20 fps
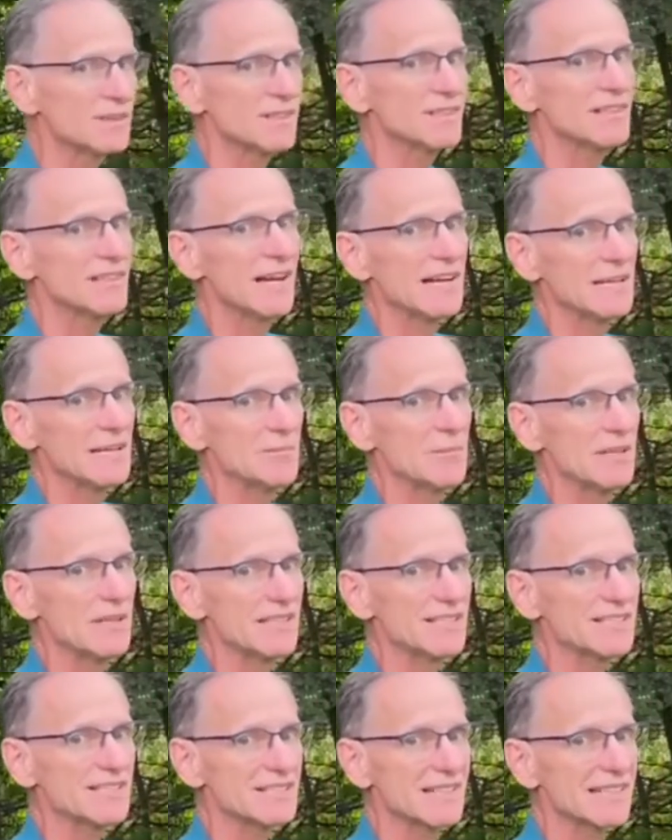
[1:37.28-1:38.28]
alignment
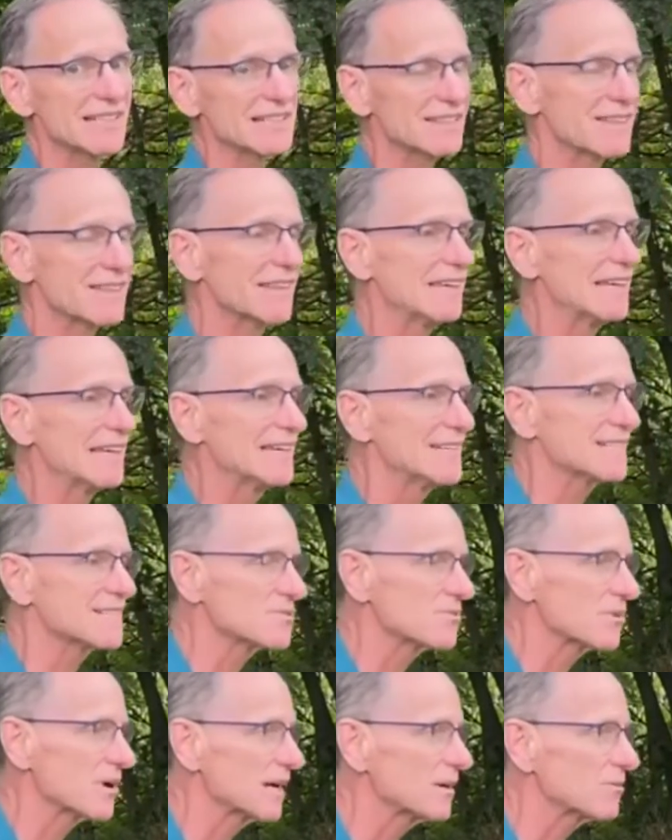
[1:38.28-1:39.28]
is like
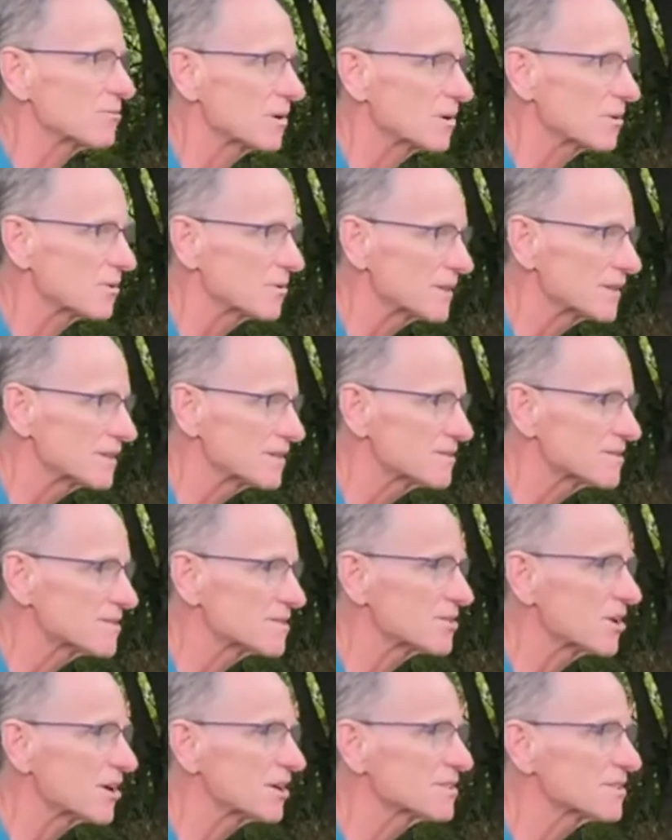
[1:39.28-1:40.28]
this, right, where we
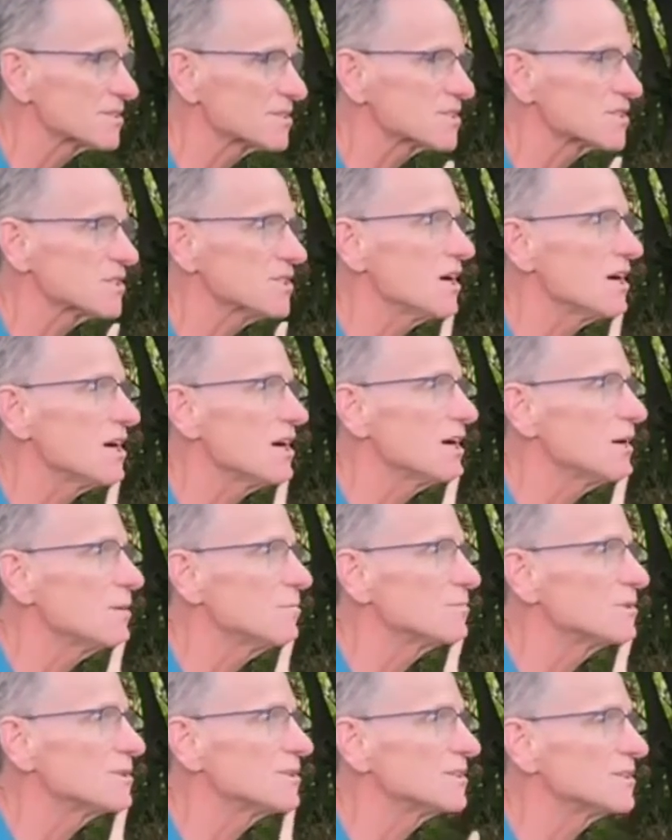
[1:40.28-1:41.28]
start to
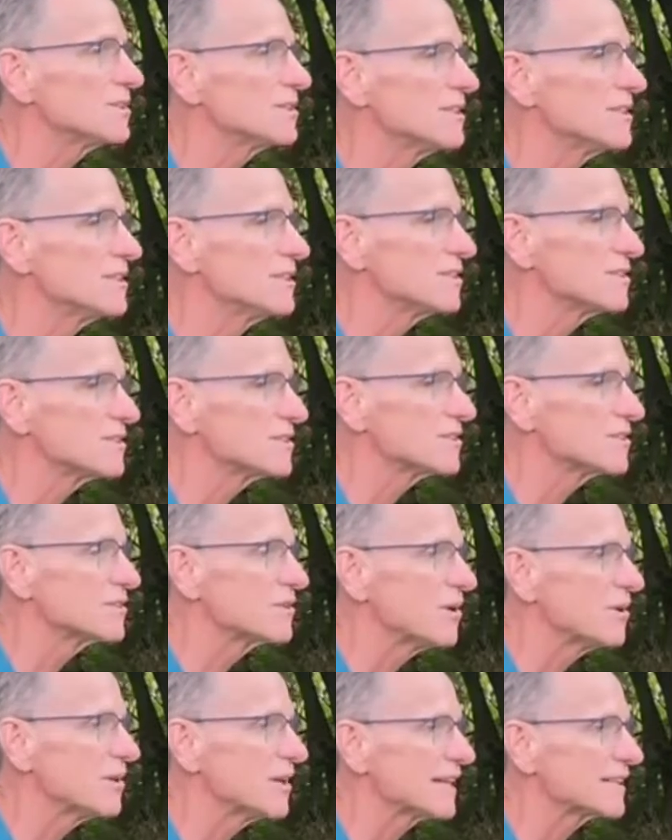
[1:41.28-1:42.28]
slump and
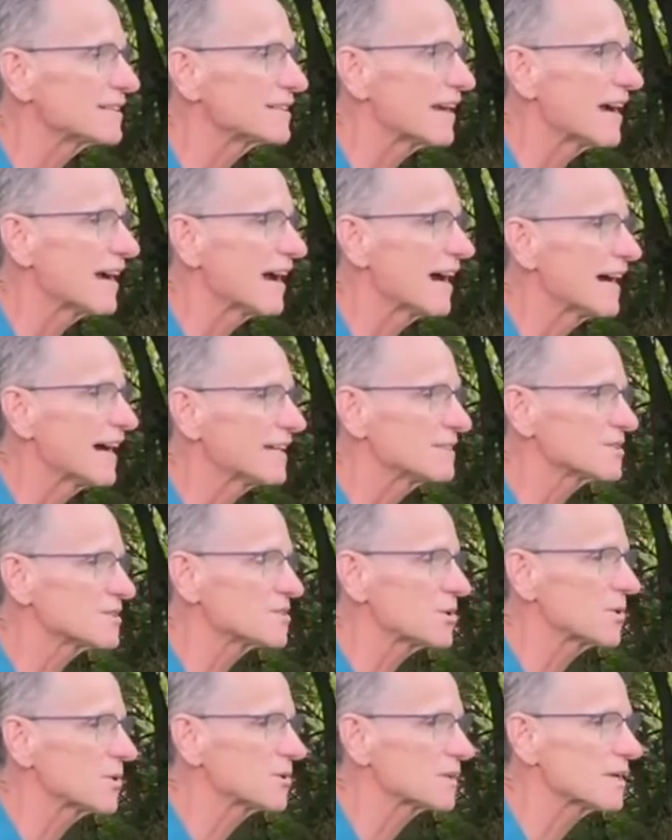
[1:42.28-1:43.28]
go like that.
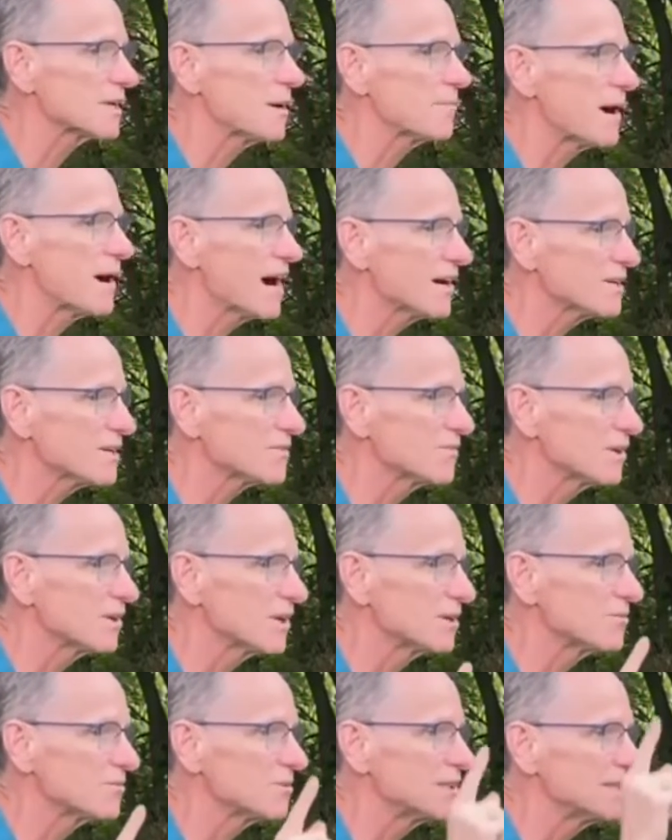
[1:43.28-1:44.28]
So to come out of
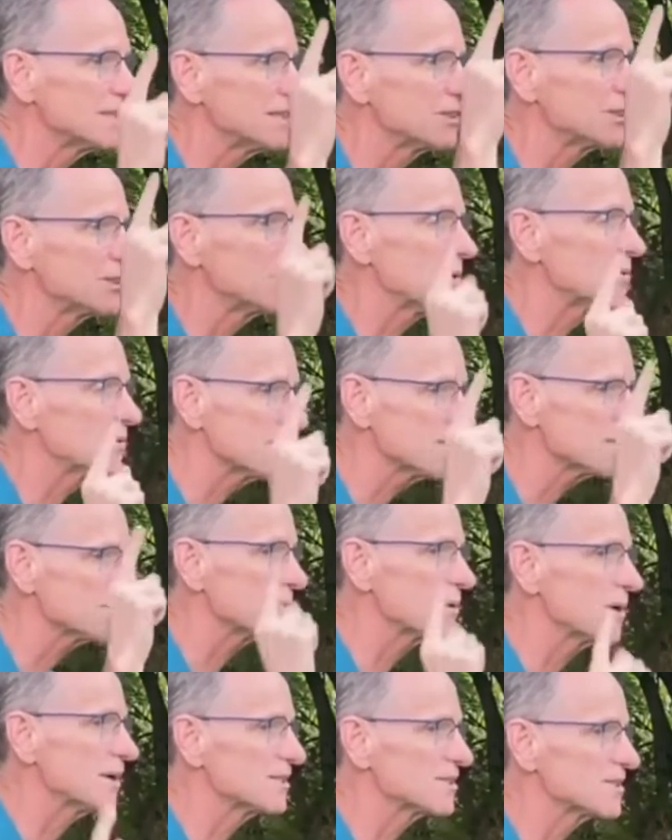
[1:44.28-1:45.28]
it, we need to go
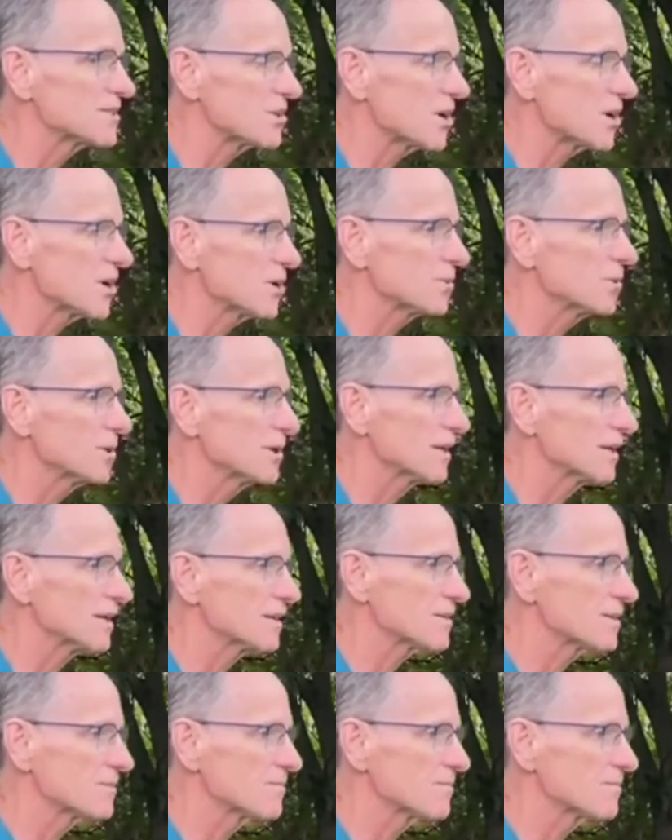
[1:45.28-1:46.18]
this way to start with,